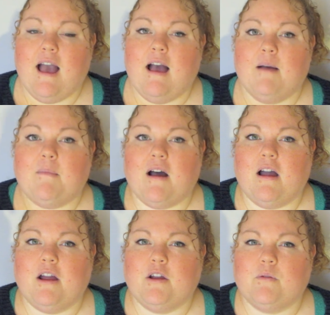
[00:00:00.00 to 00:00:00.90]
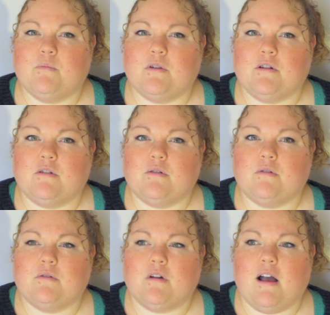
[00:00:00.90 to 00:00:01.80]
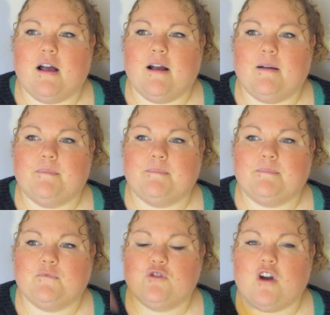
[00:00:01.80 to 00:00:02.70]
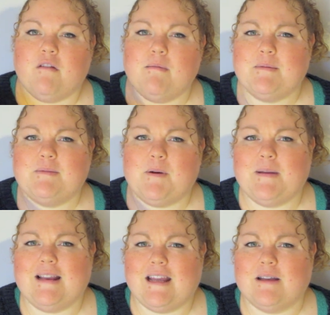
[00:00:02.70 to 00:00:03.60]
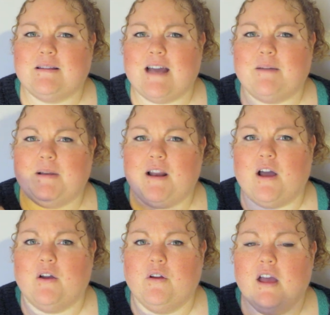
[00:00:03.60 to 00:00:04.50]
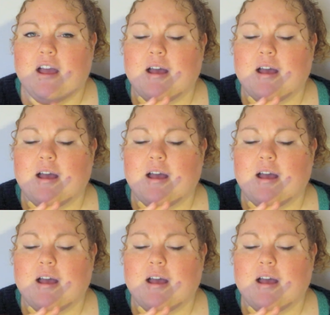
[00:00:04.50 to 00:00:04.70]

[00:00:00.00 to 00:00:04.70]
I will try and remember to pop a link down below,